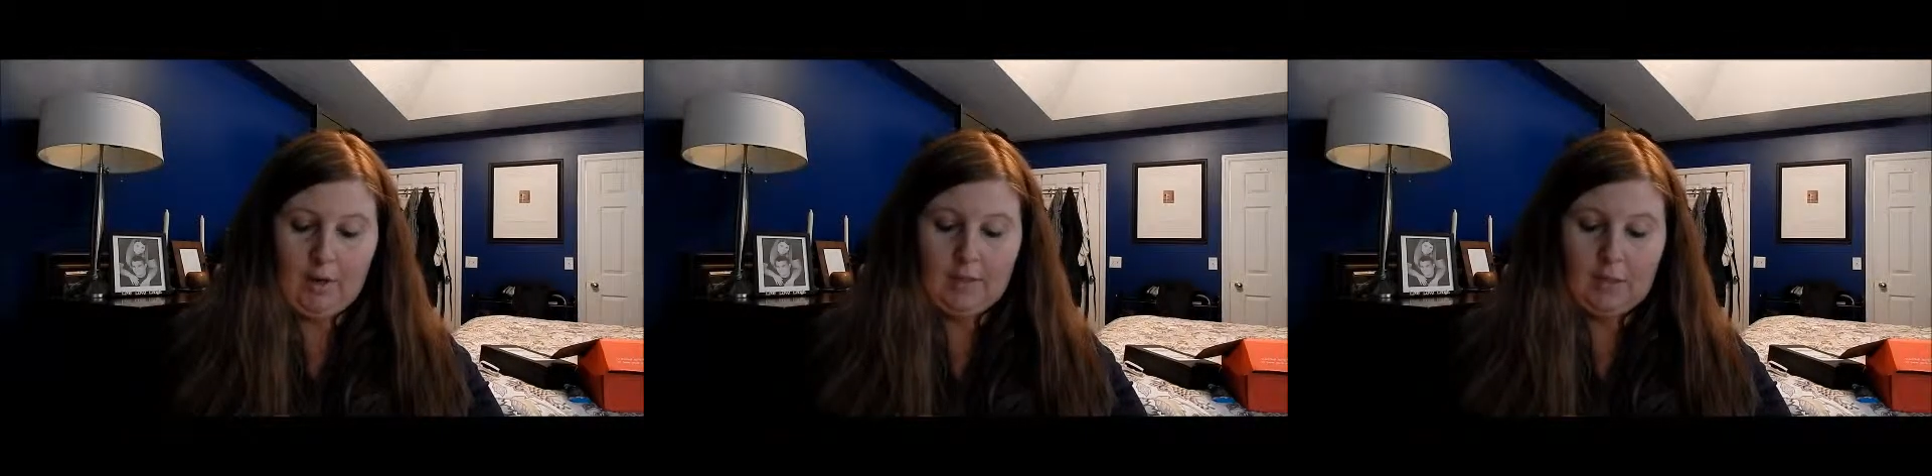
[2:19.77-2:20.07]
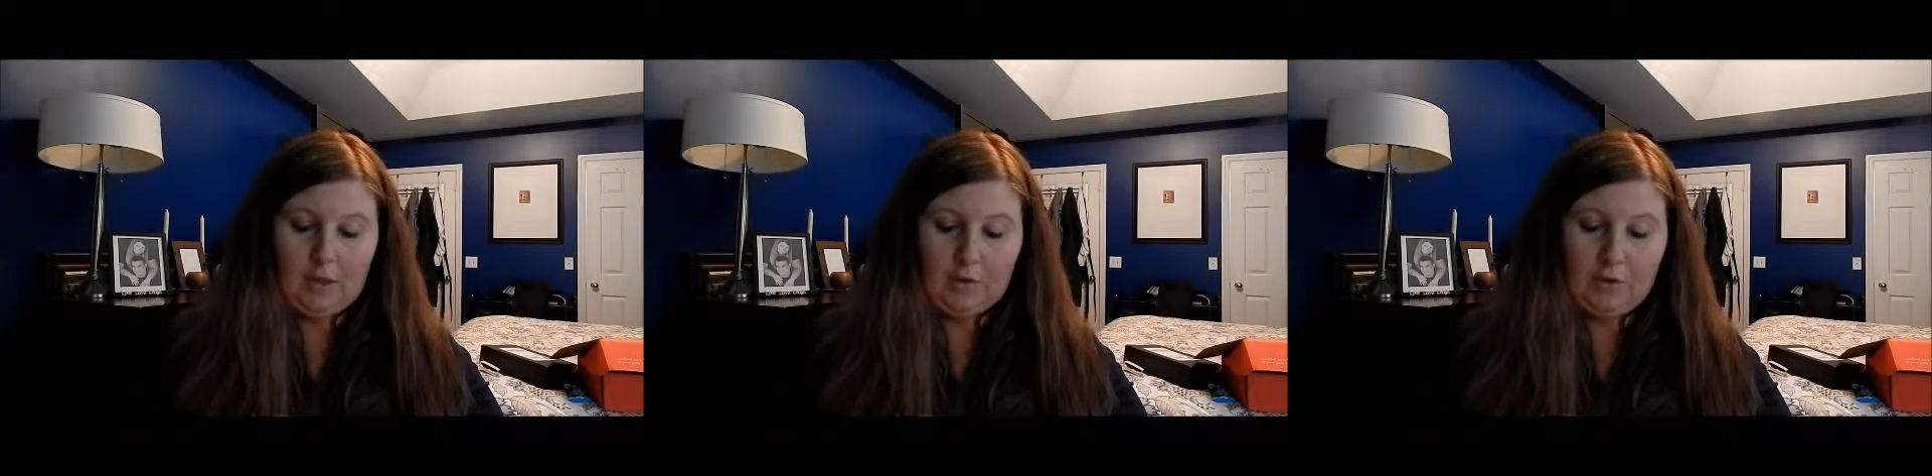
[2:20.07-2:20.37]
and it's
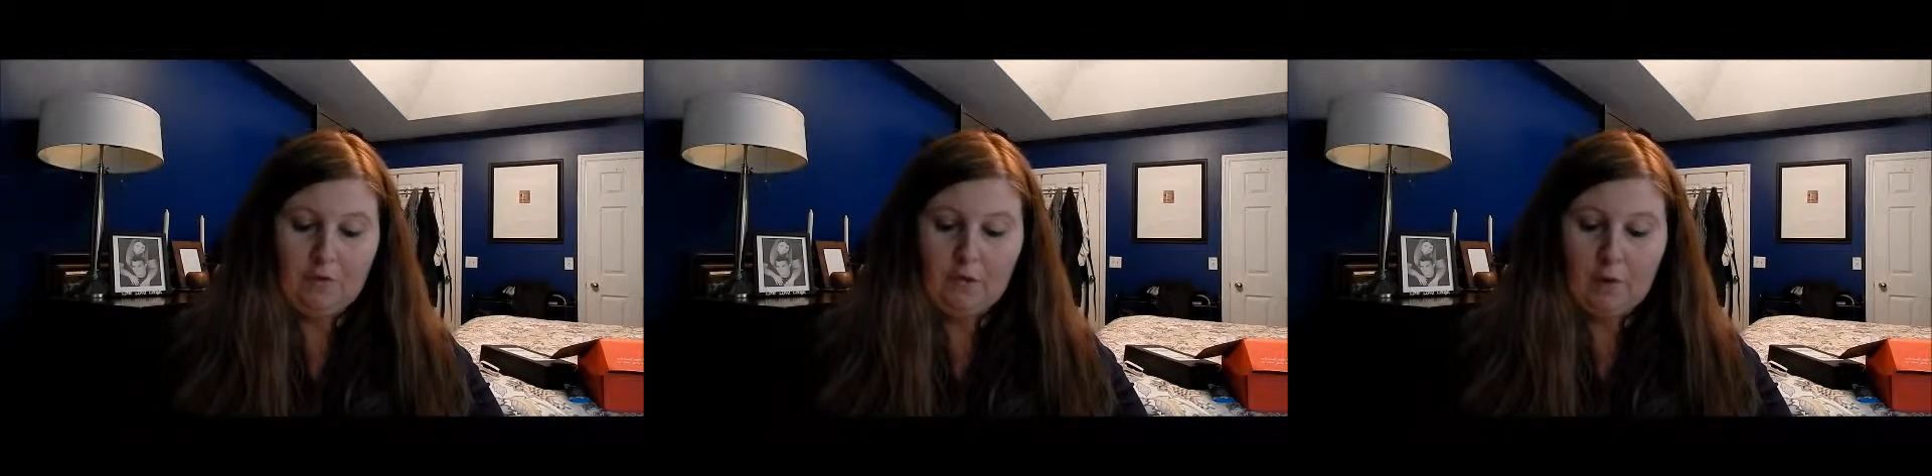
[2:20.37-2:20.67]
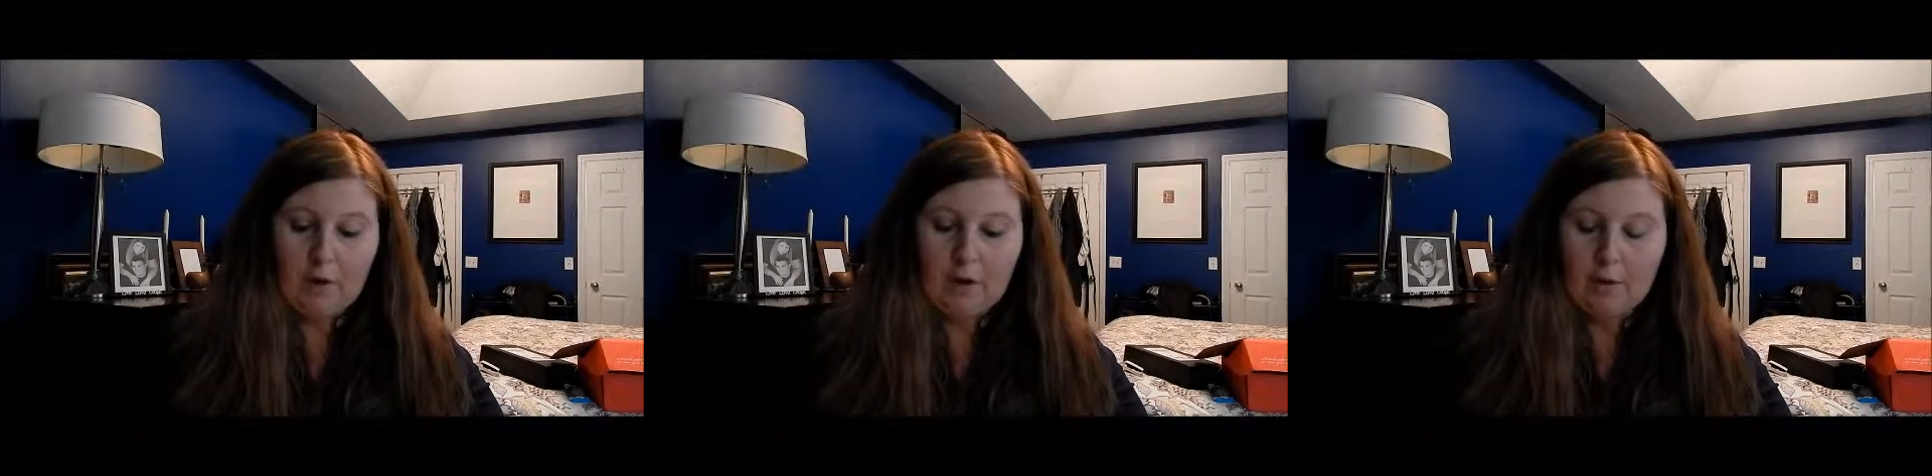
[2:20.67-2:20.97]
called
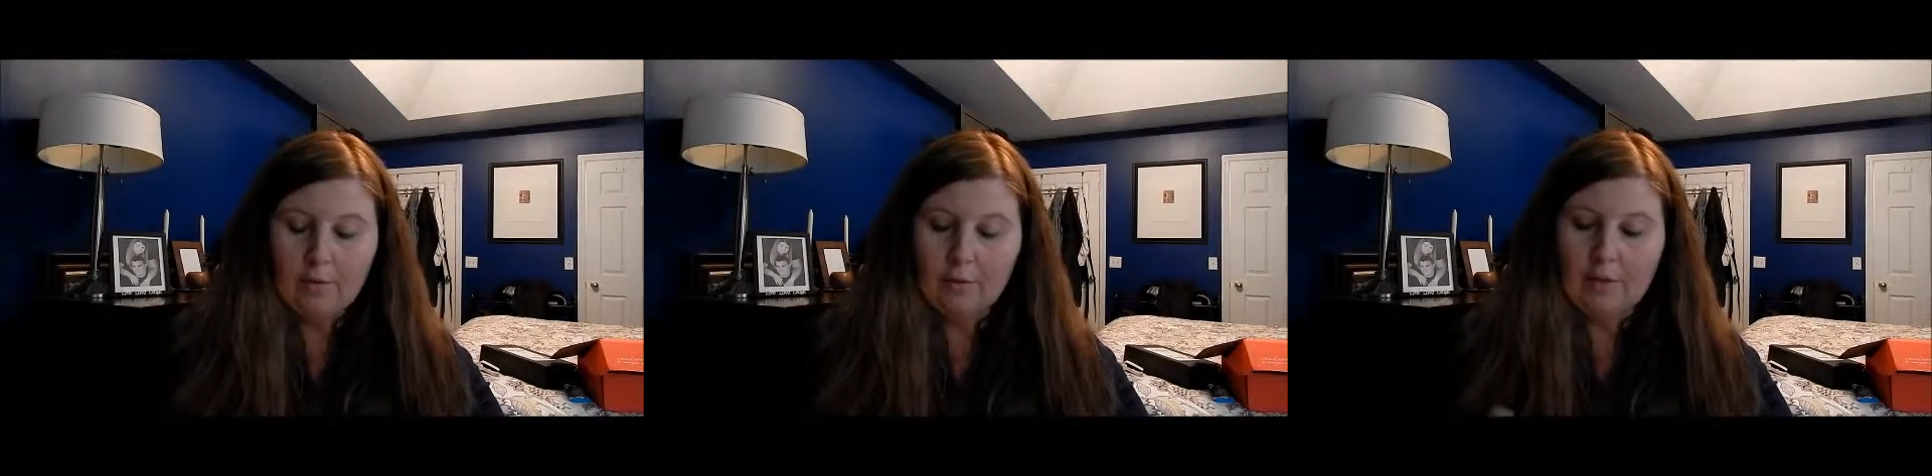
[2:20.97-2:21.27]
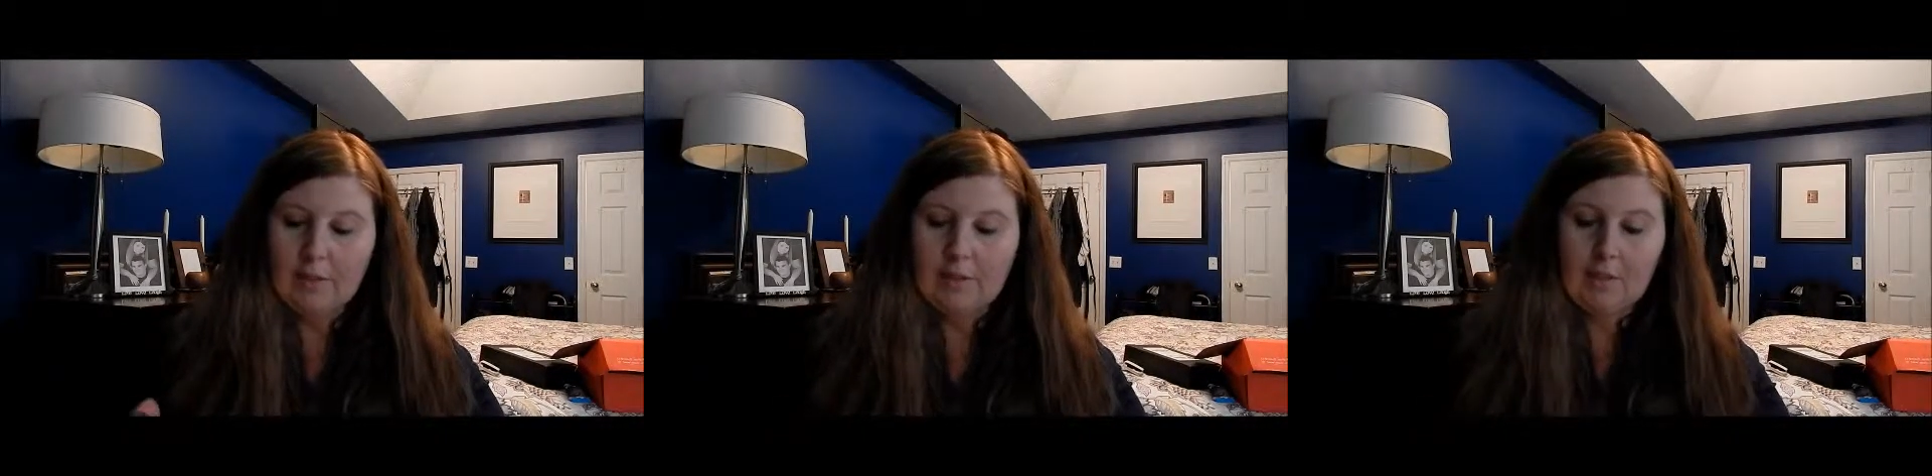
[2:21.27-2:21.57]
Euphoria
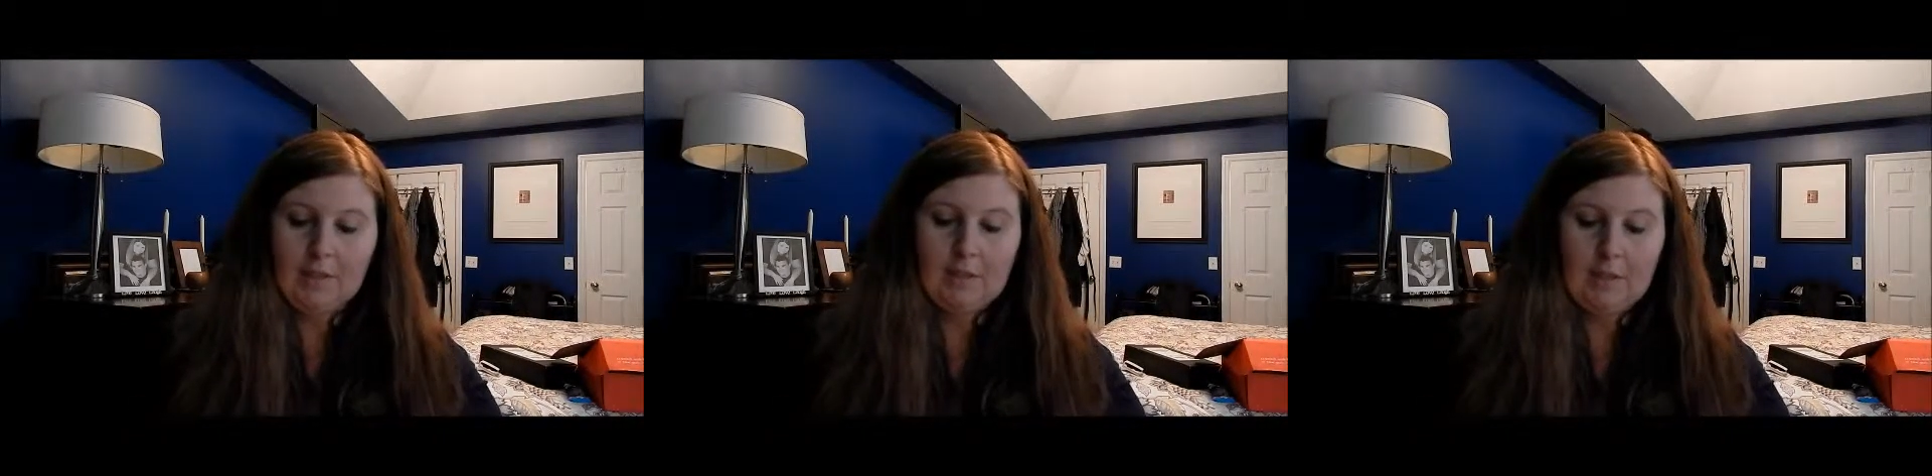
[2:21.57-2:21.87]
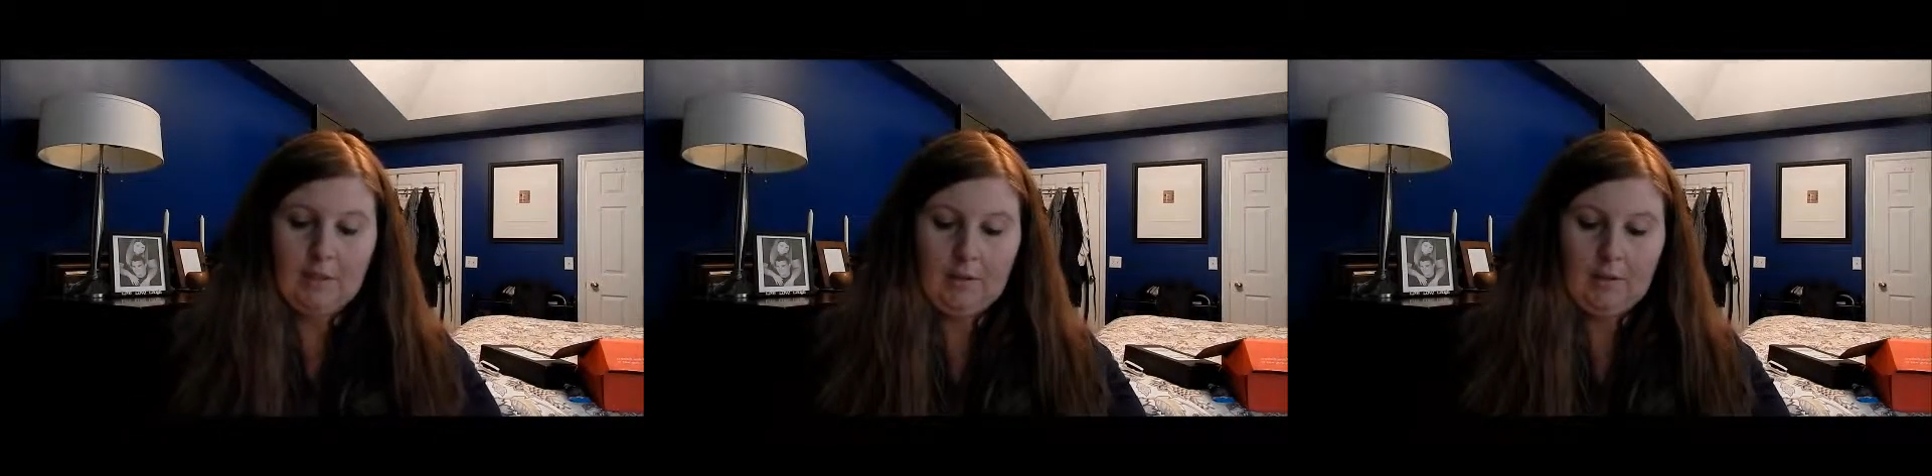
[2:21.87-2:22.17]
360.